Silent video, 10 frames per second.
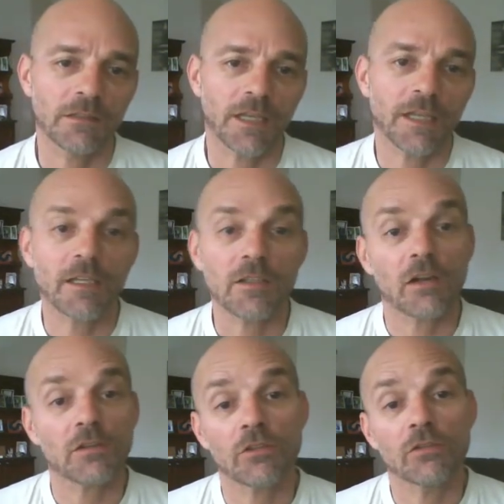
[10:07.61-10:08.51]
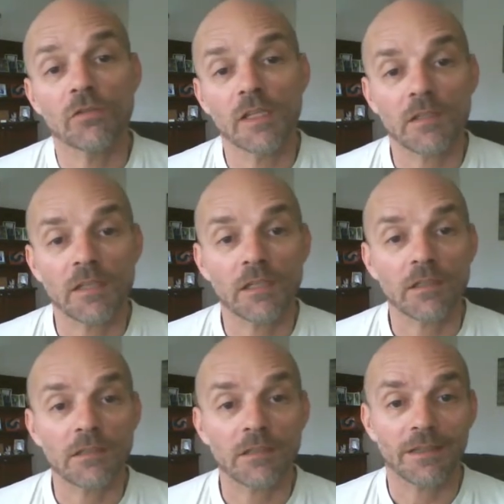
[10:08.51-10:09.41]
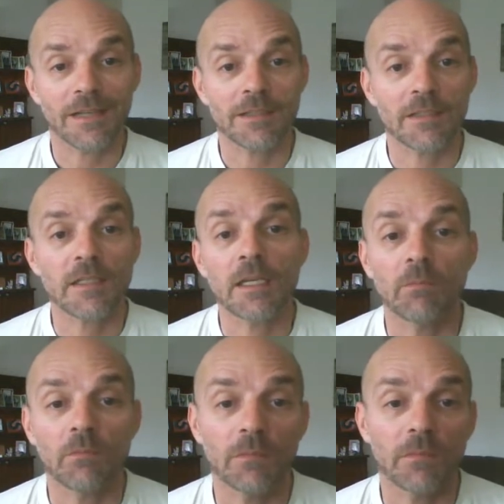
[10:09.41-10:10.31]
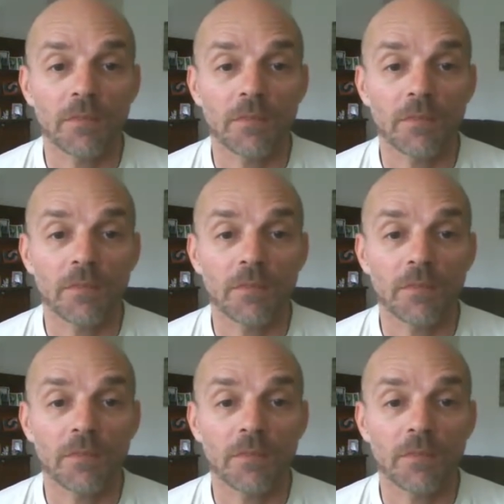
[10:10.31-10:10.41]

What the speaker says: And they start to do these things as a team,